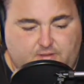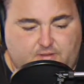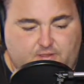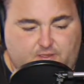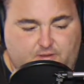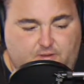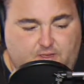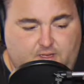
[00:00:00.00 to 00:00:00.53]

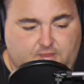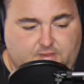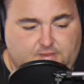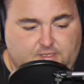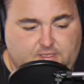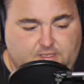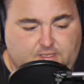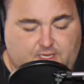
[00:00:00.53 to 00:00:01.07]
in all
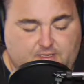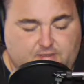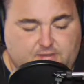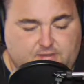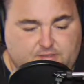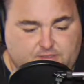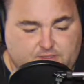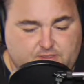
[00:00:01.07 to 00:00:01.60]
honesty, that
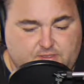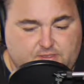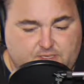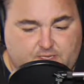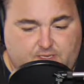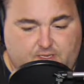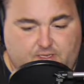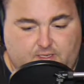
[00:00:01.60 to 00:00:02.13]
is just
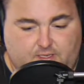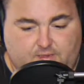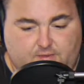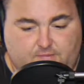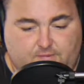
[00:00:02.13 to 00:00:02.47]
a